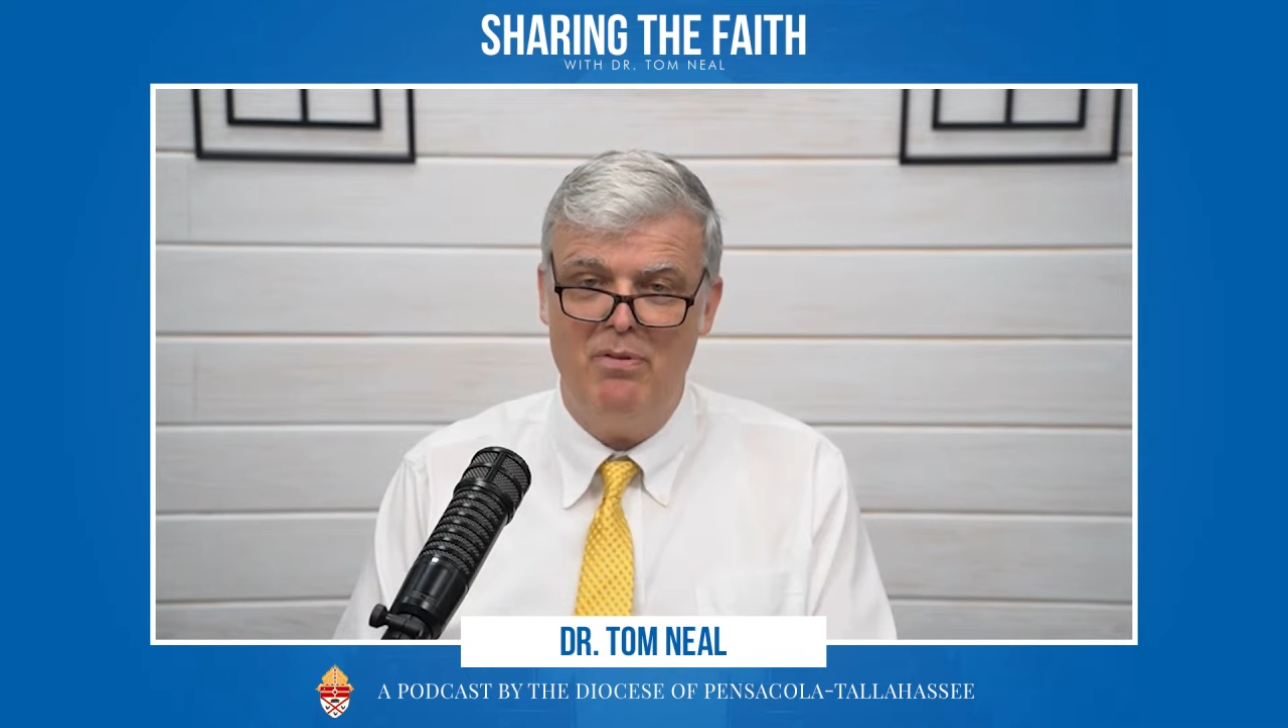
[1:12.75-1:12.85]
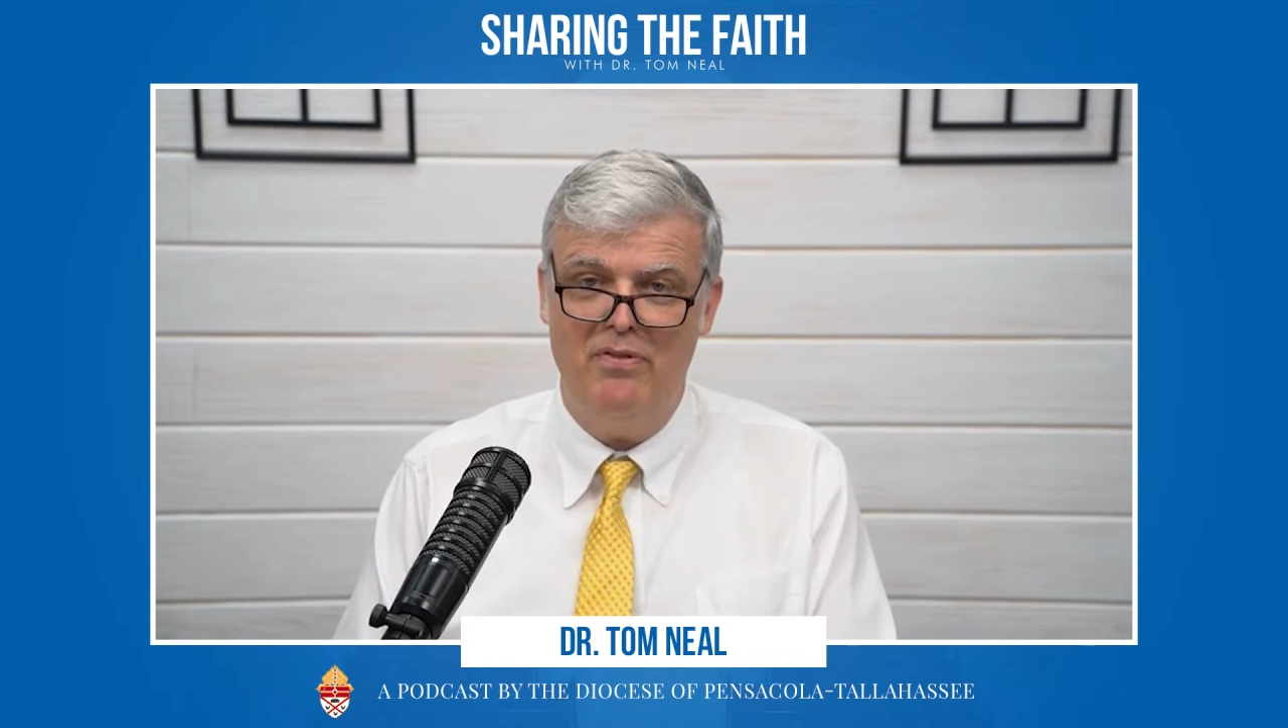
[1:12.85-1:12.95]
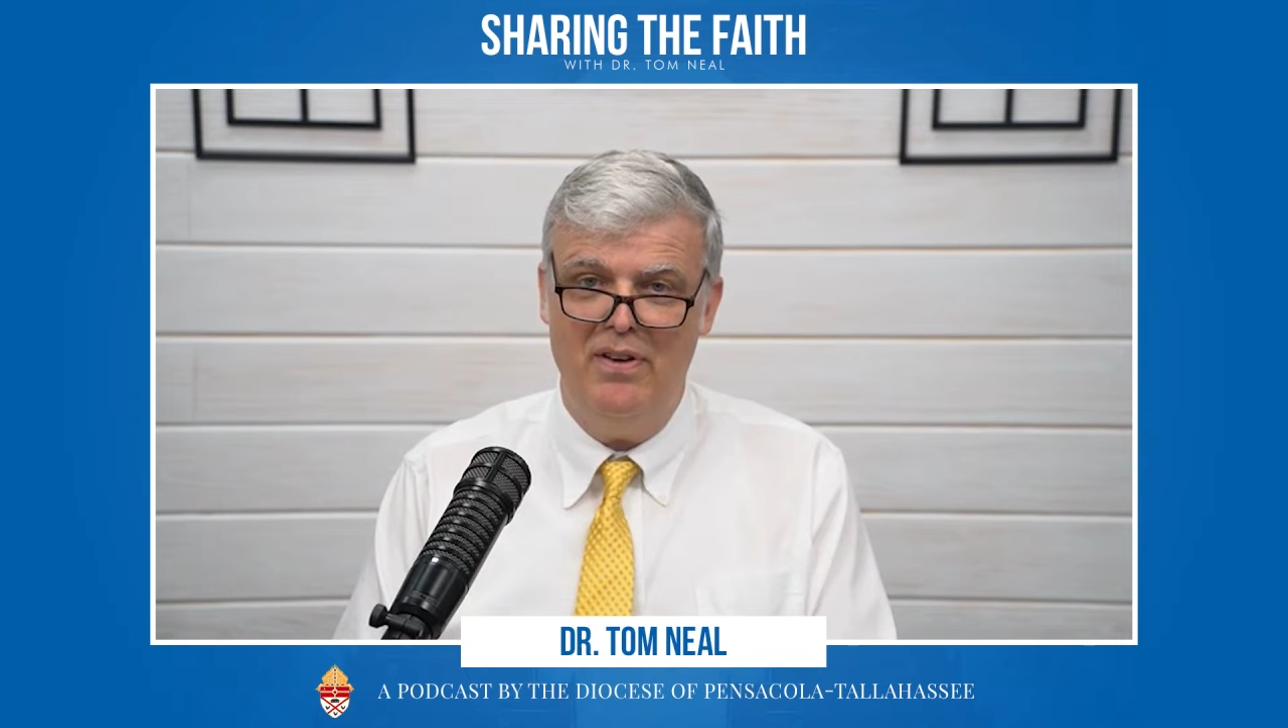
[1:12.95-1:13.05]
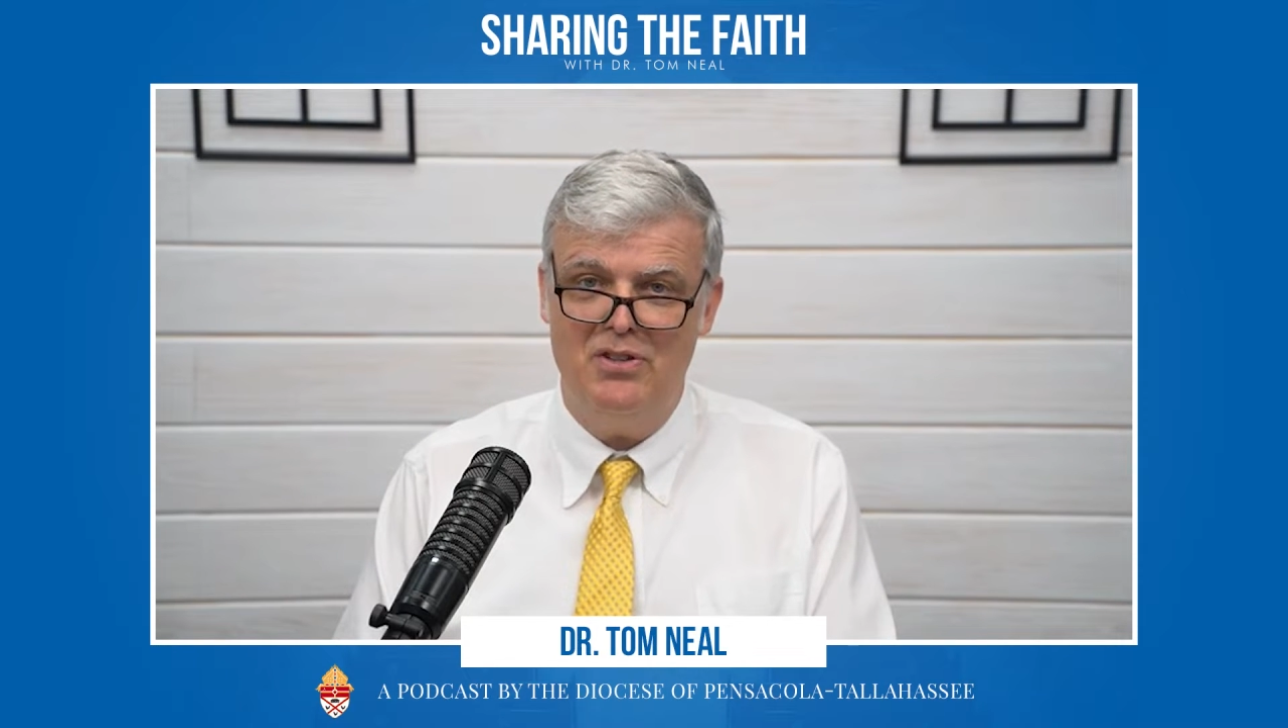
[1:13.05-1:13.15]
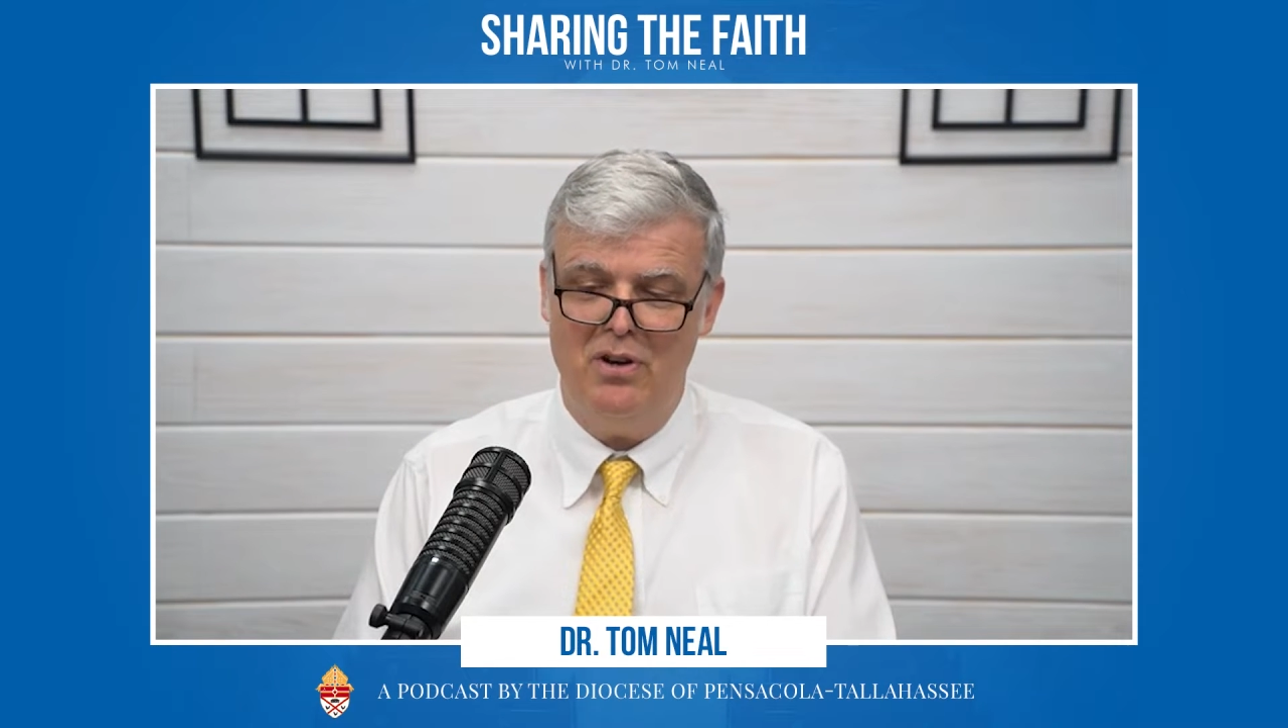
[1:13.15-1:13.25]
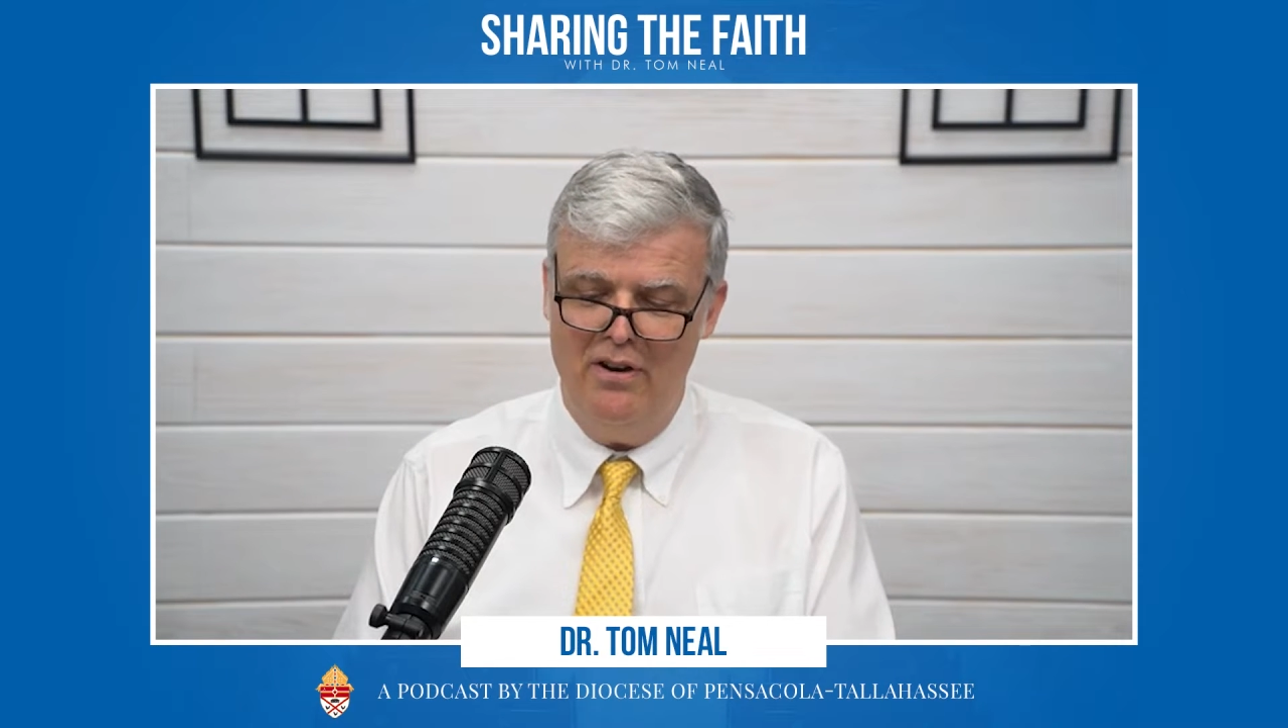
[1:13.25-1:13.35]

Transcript: professor